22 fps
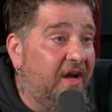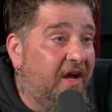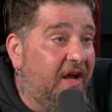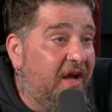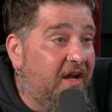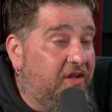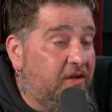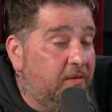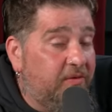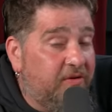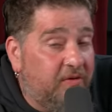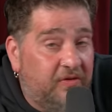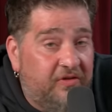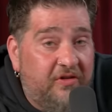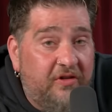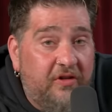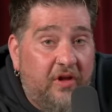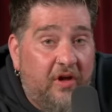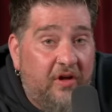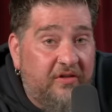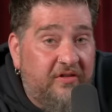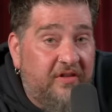And you've been doing this a
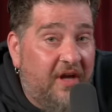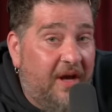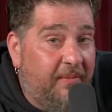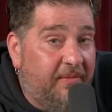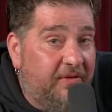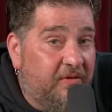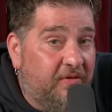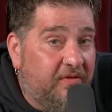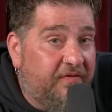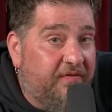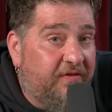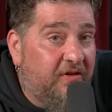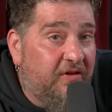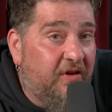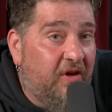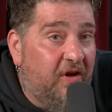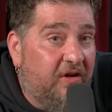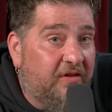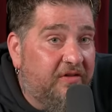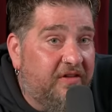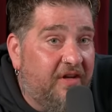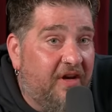long time. I've been doing it for a
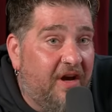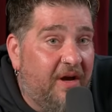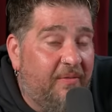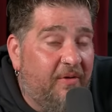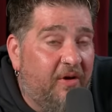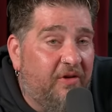long time.